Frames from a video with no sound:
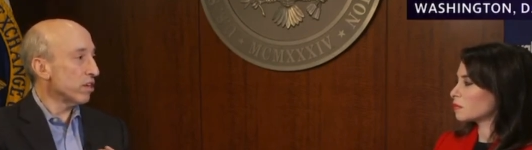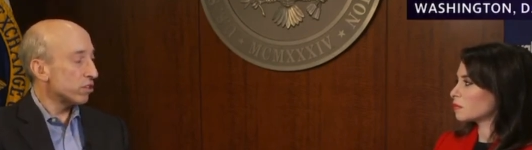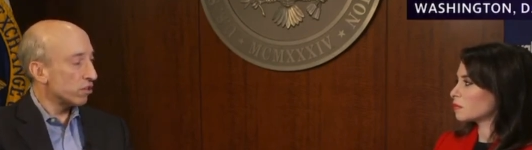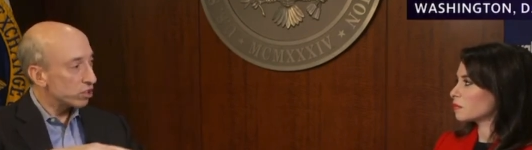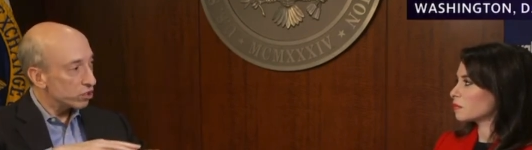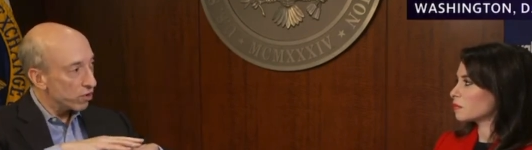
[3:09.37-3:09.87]

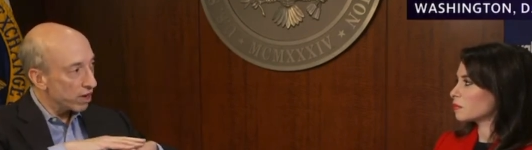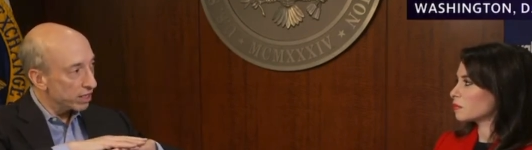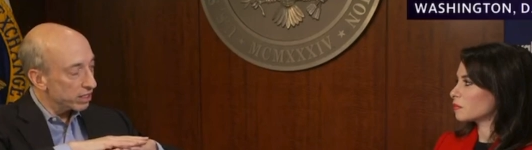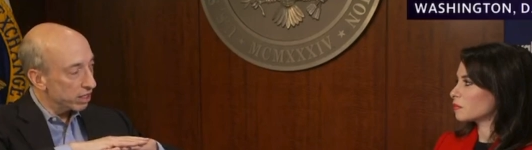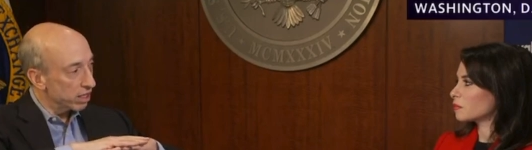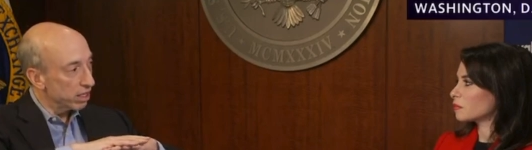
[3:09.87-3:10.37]
Speaker 1: So it's
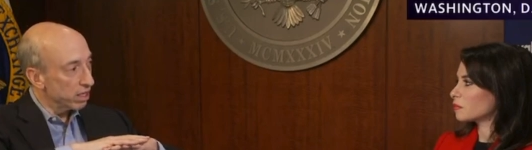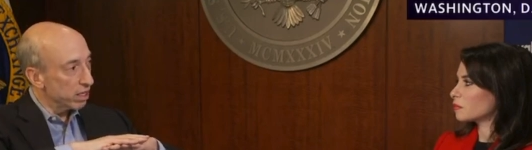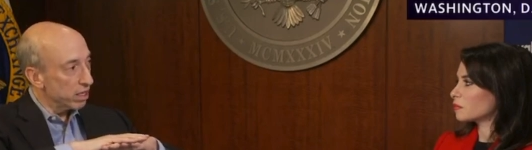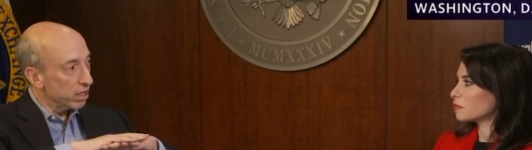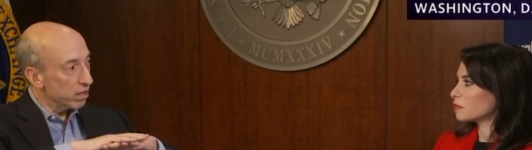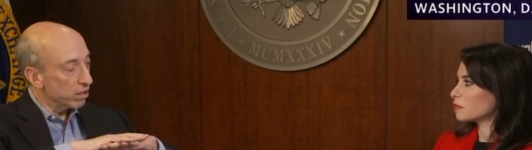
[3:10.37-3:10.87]
trying to
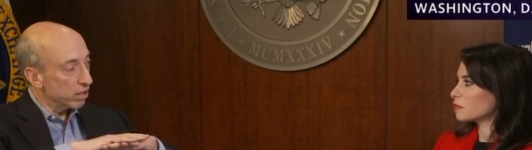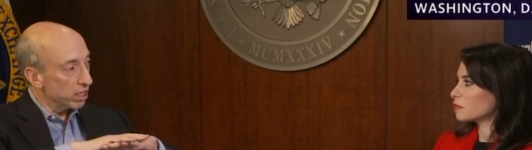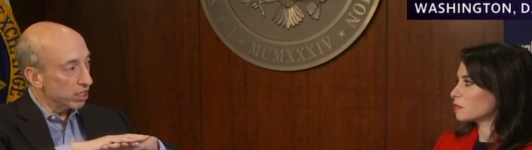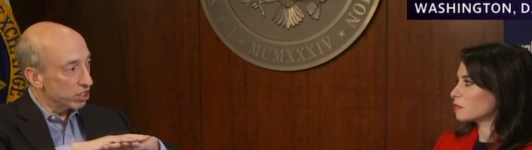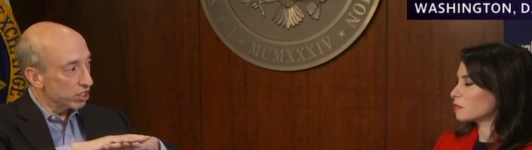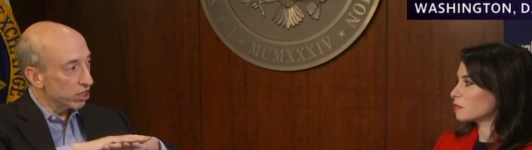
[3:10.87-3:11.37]

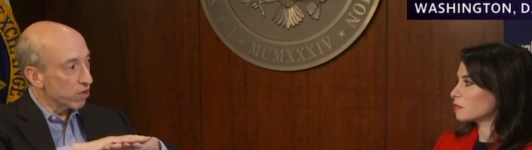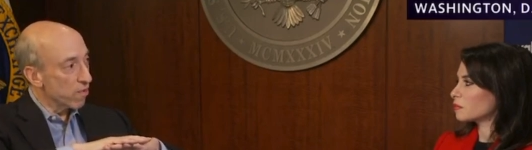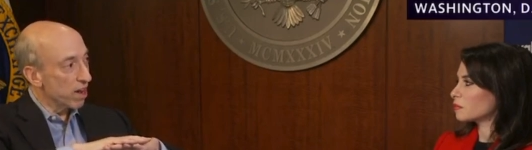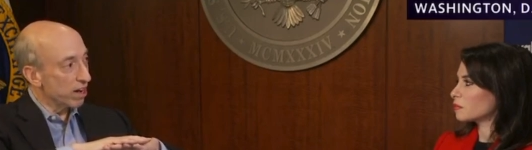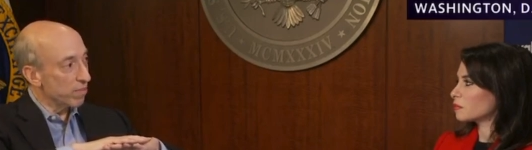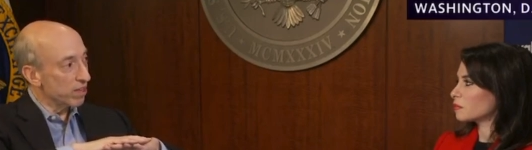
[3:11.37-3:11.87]
consider
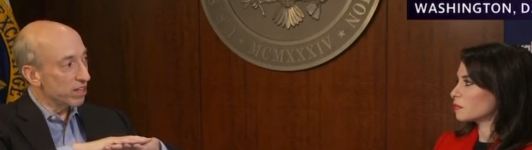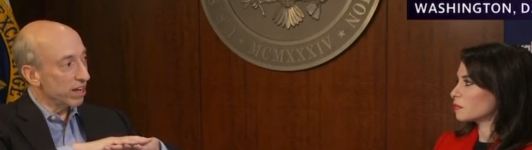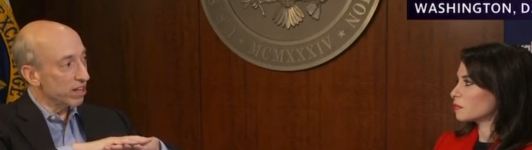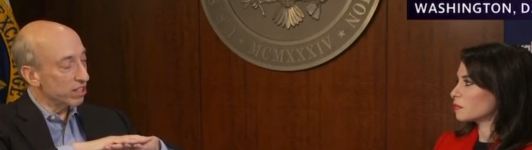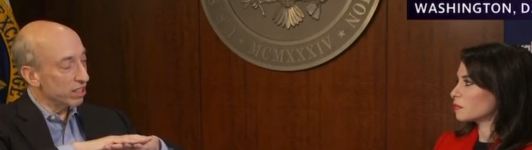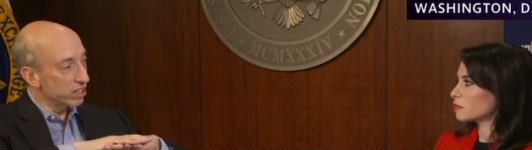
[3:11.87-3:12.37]

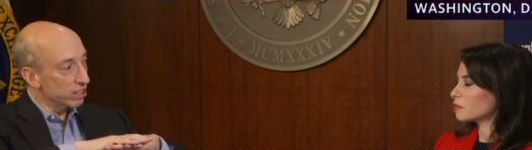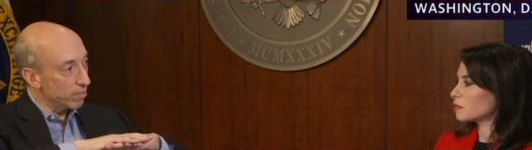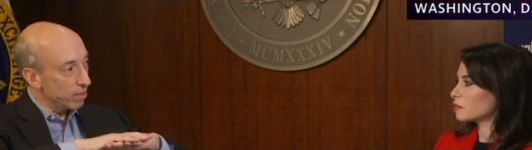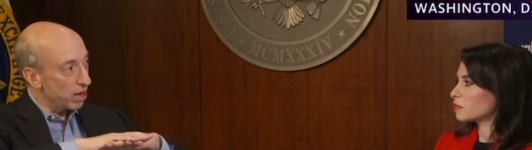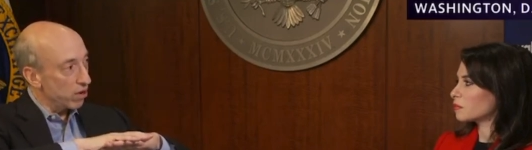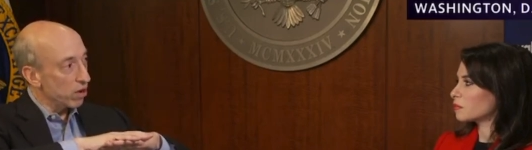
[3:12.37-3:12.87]
recommendations to
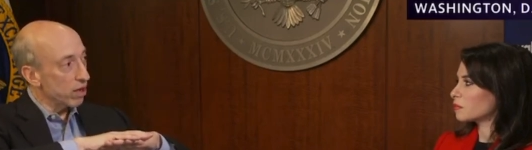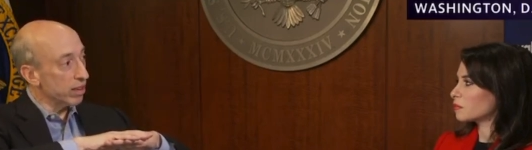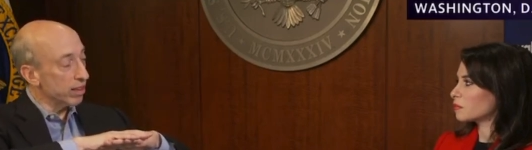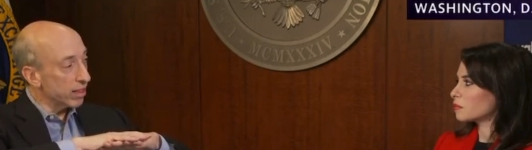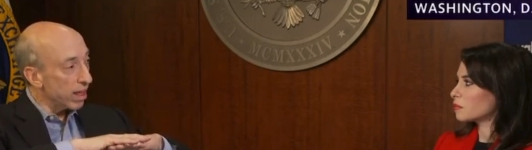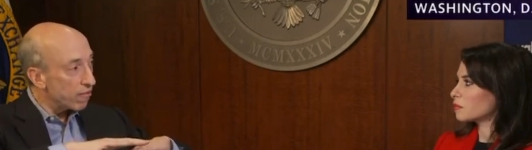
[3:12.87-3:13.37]
better
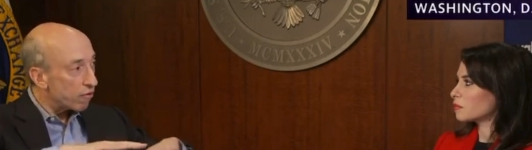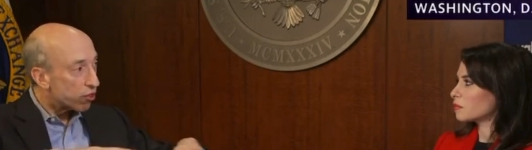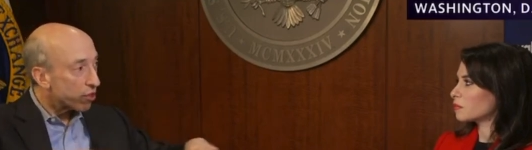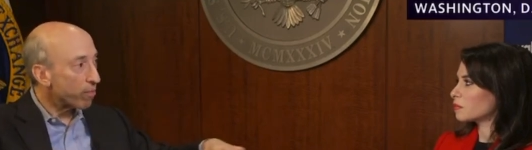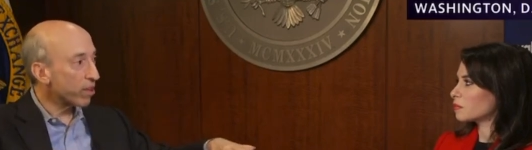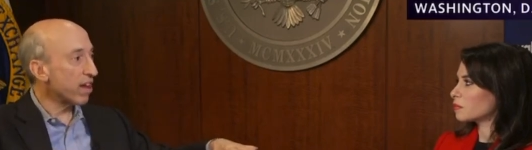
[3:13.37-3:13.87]
level
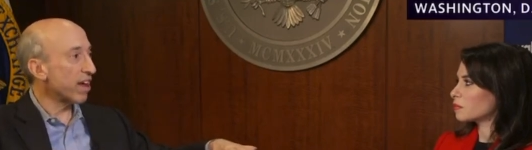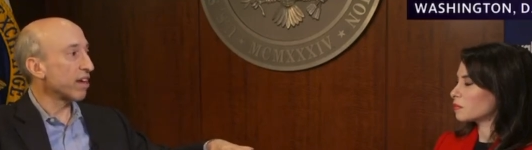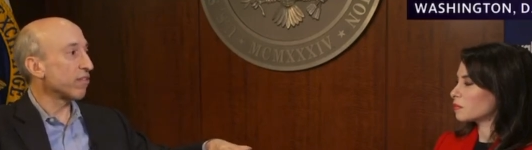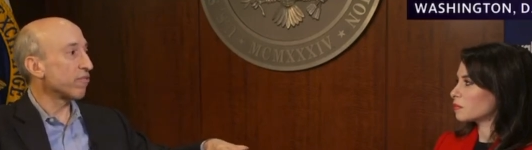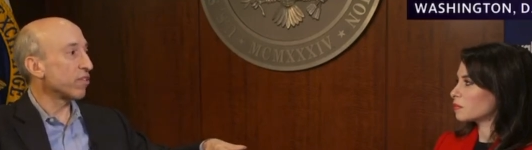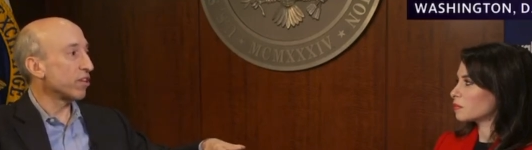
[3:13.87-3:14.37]
the
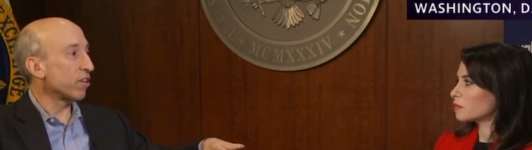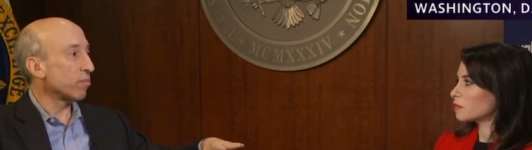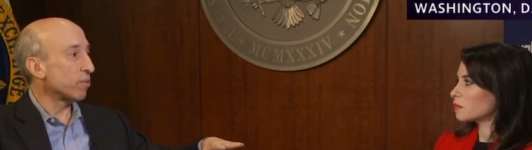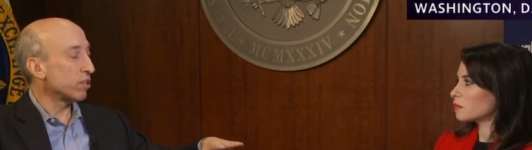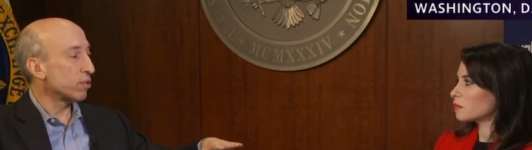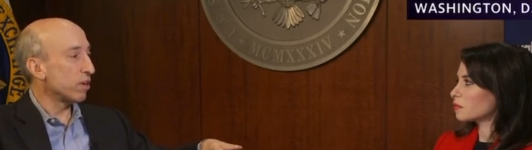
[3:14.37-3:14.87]
playing
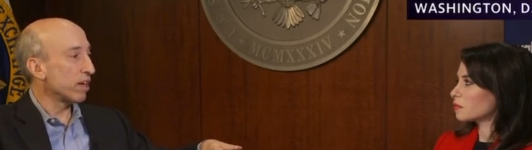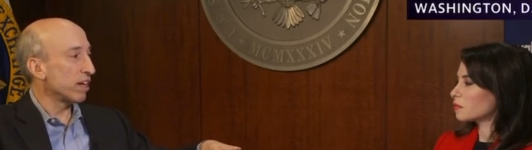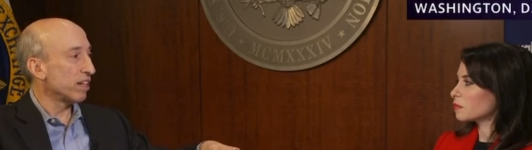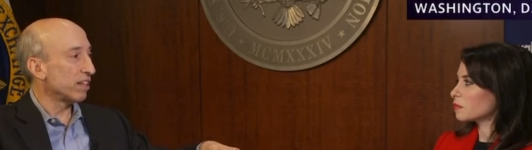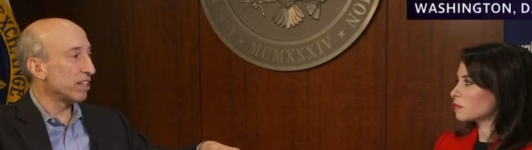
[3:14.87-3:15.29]
field between